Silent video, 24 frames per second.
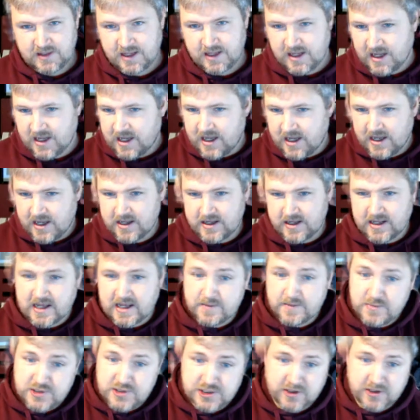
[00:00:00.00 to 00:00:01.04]
Hi,
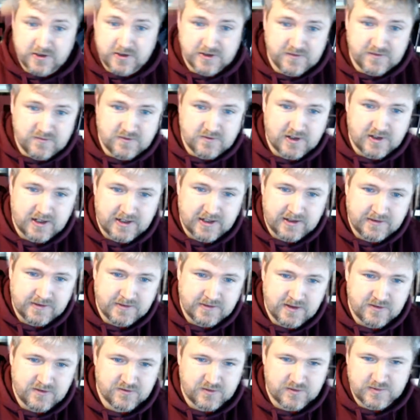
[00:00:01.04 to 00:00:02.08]
I'm Jonathon Wright
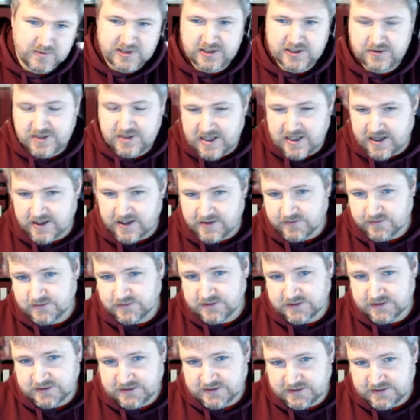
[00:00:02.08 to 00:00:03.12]
from the UK.
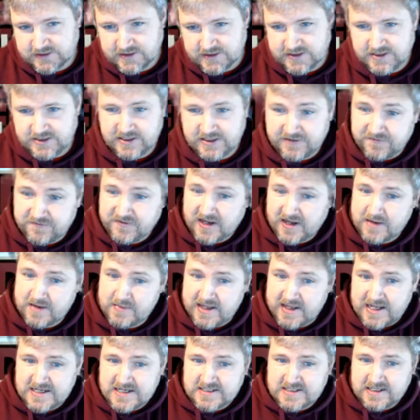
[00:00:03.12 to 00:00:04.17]
You can find me
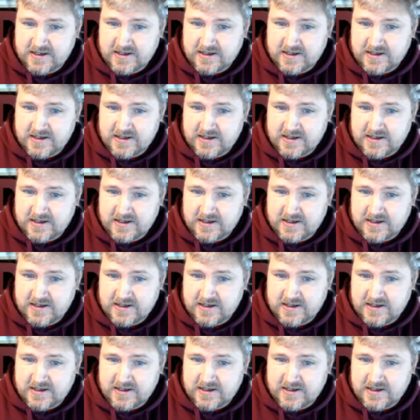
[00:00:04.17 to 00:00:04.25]
easily on